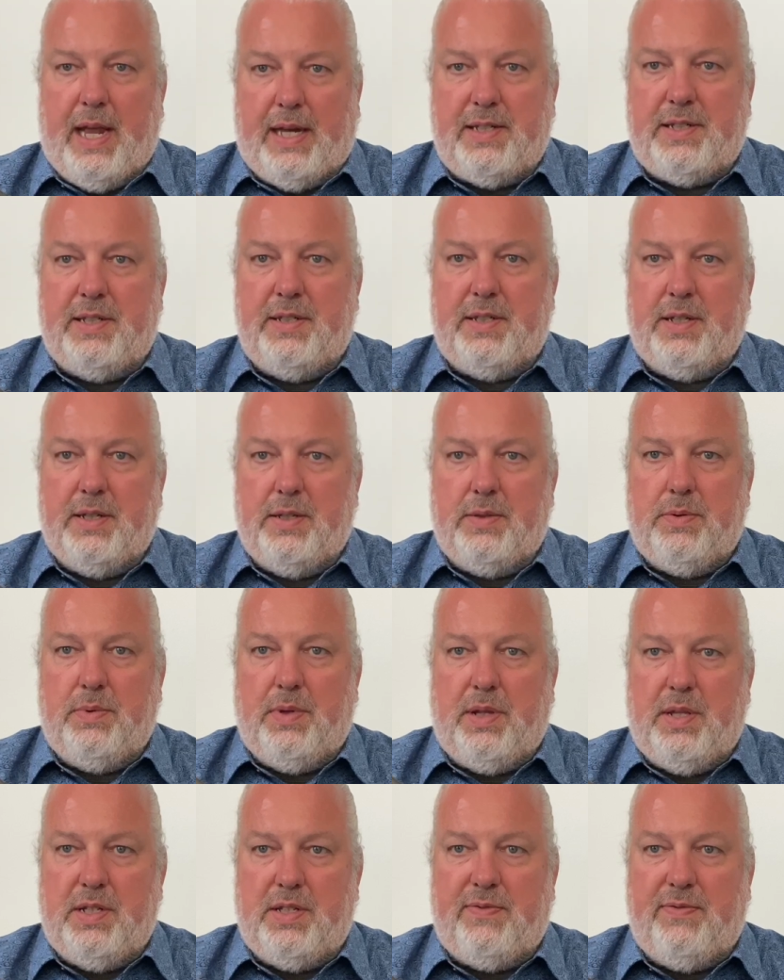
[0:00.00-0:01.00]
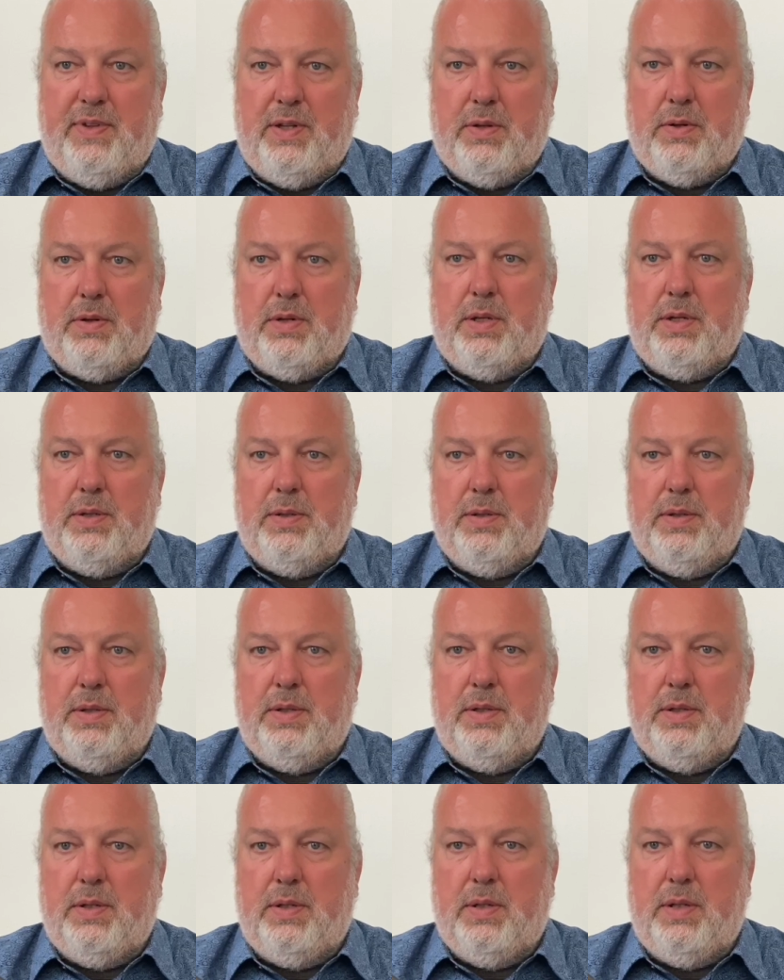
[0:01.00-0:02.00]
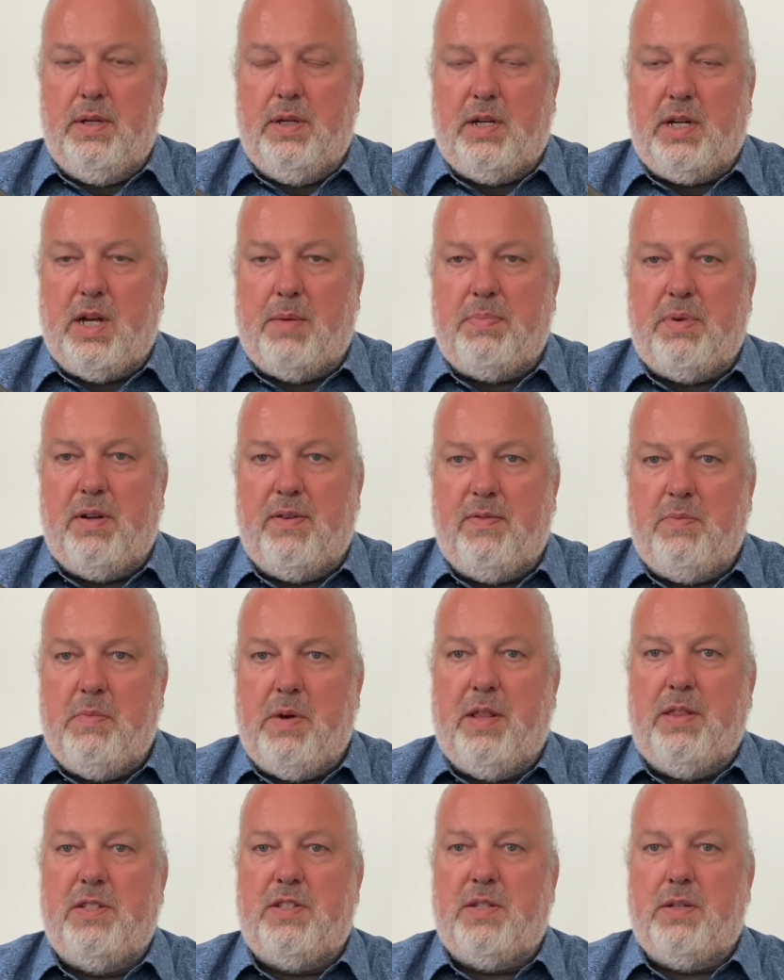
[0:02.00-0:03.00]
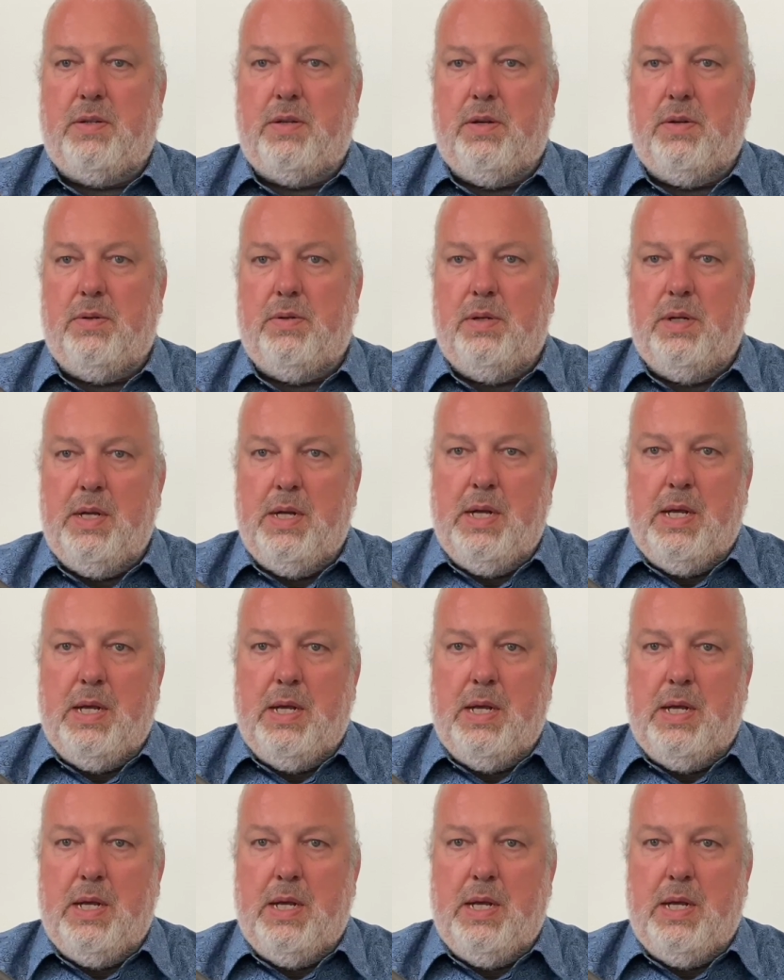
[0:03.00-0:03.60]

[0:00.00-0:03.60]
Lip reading: accident with this viola a couple of months ago.